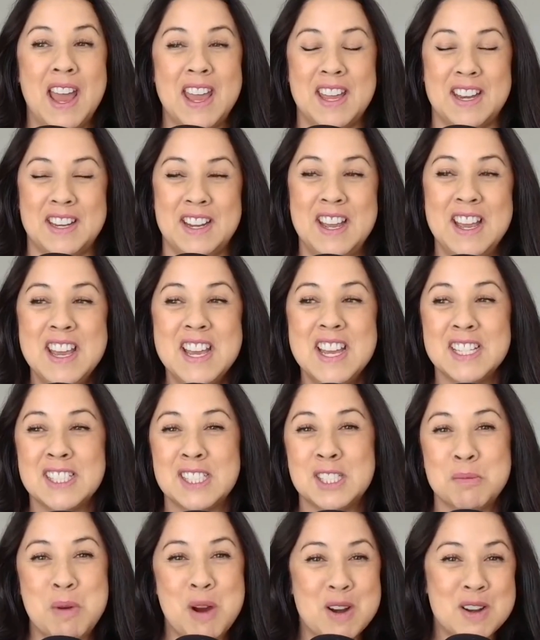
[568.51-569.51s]
And
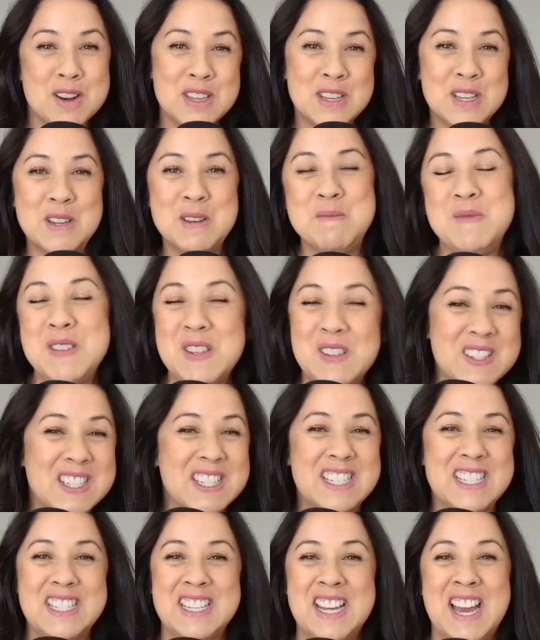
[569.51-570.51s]
it's a part of the
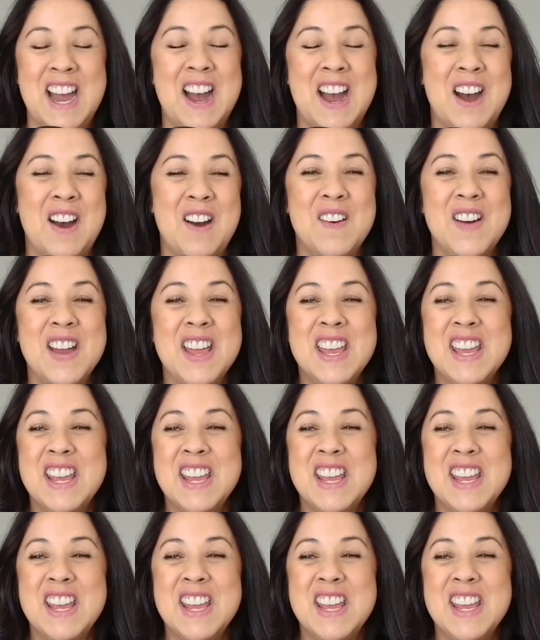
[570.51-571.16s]
community now.